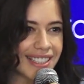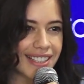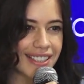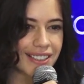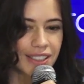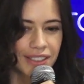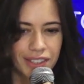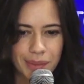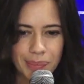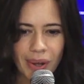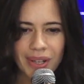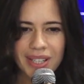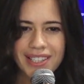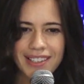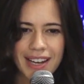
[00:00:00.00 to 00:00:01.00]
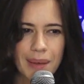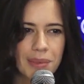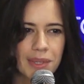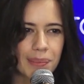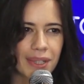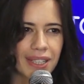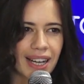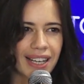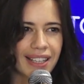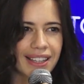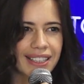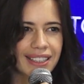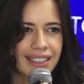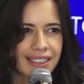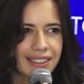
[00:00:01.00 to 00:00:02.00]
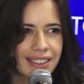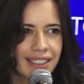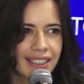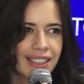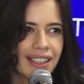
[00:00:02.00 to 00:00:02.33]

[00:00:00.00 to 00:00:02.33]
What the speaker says: It's small steps, but I think that